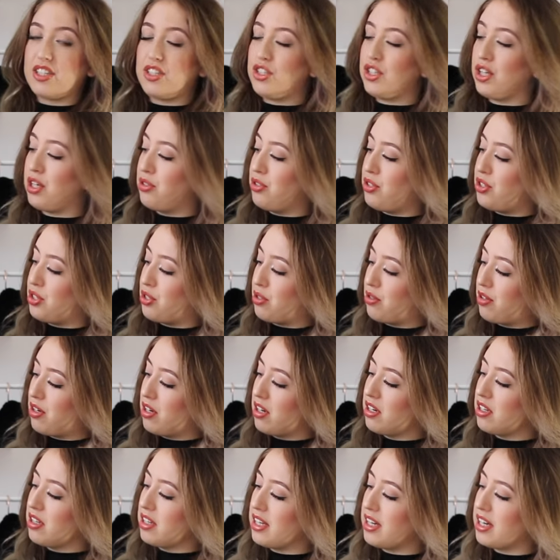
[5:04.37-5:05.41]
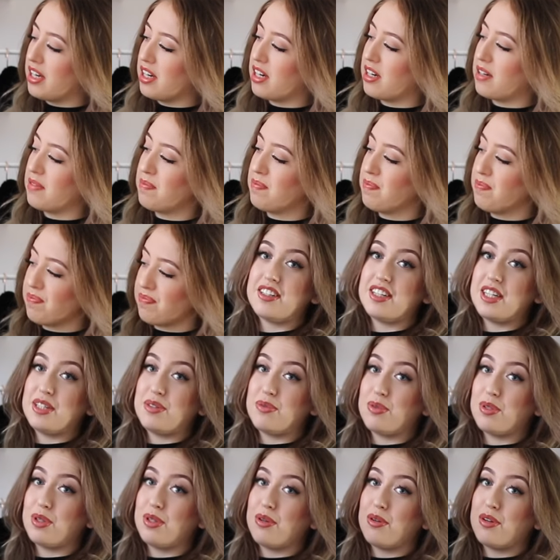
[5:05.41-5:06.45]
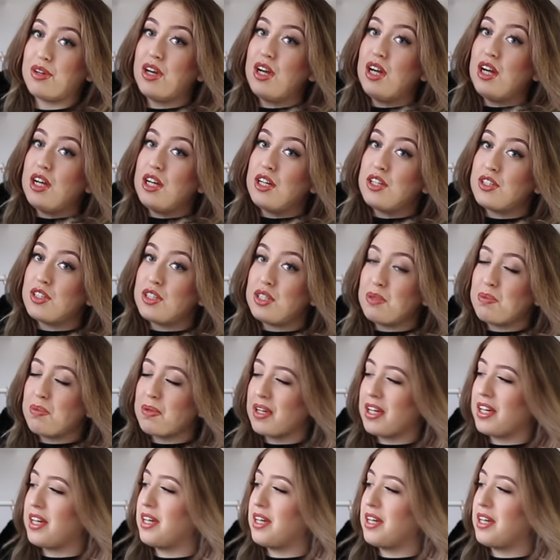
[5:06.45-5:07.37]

I showed you earlier, it will look super